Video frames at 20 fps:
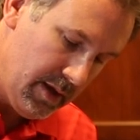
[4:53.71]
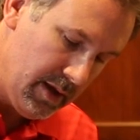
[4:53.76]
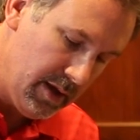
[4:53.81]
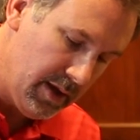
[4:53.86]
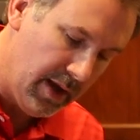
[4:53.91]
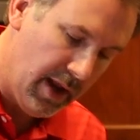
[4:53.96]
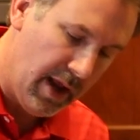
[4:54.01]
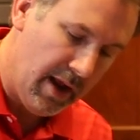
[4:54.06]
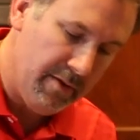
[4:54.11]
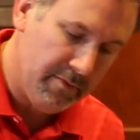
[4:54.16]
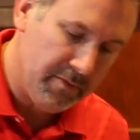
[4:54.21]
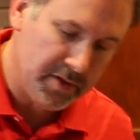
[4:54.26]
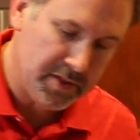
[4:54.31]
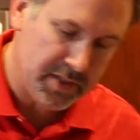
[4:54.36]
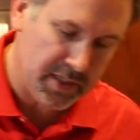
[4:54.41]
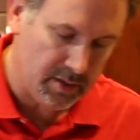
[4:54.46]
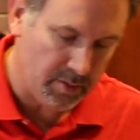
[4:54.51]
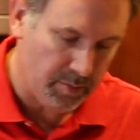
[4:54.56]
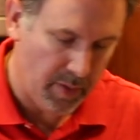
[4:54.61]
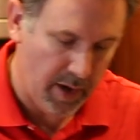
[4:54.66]
in every
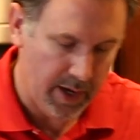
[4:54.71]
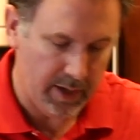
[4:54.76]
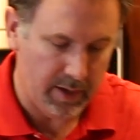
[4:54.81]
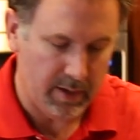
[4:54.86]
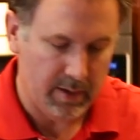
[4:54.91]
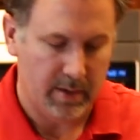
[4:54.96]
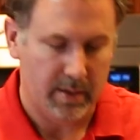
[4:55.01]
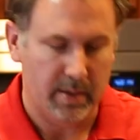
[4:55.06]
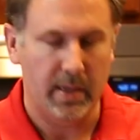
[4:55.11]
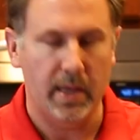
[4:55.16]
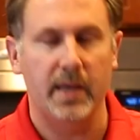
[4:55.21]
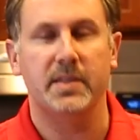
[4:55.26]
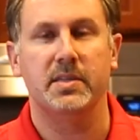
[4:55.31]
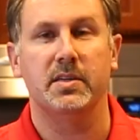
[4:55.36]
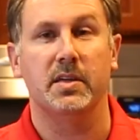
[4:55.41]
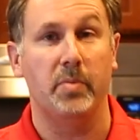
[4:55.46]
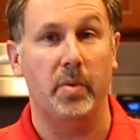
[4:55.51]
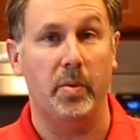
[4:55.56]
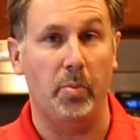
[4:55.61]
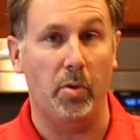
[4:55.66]
single bite. It's
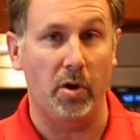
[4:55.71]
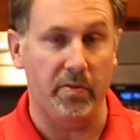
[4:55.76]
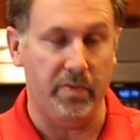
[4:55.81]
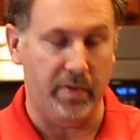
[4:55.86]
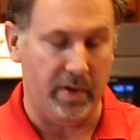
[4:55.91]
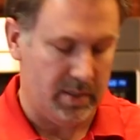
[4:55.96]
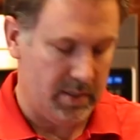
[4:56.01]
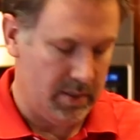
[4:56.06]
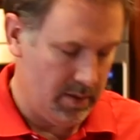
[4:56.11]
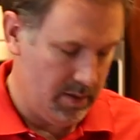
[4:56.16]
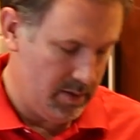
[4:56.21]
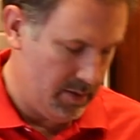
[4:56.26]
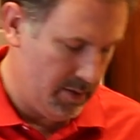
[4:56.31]
going to be perfect.